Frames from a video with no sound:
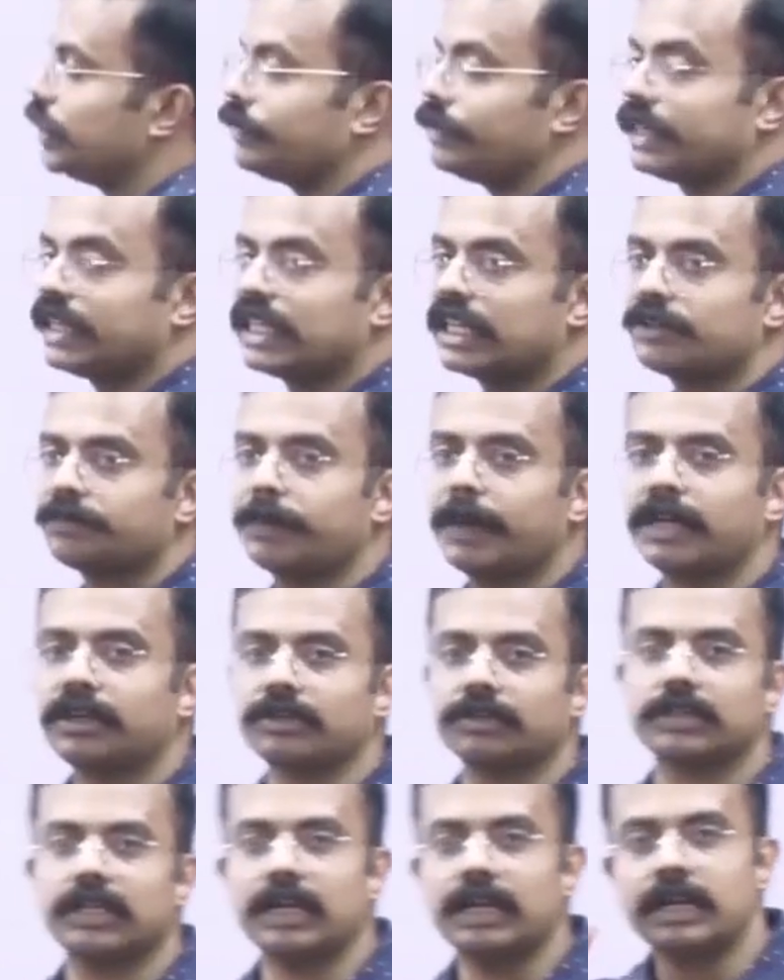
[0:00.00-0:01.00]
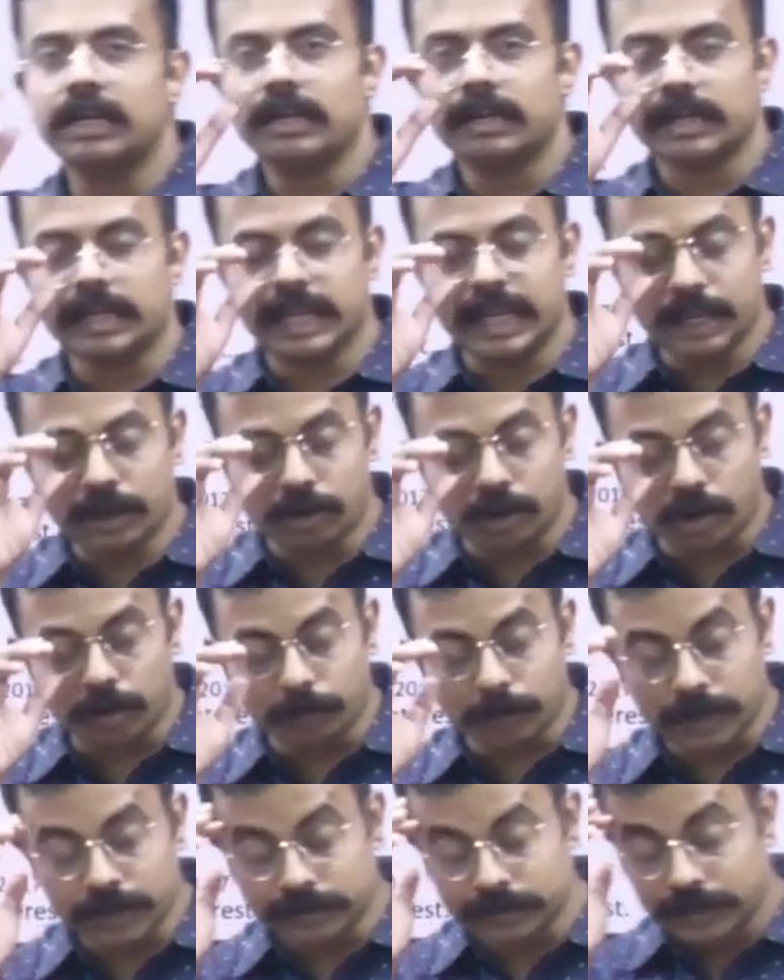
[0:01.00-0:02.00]
is with respect to the
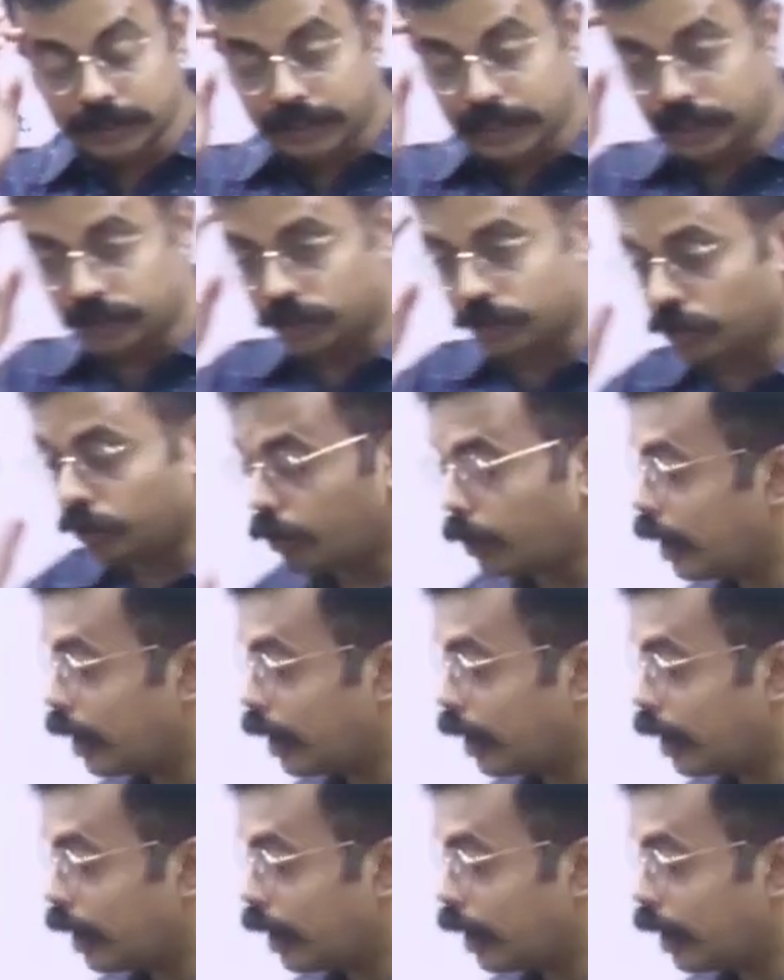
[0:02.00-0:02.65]
e-commerce issue,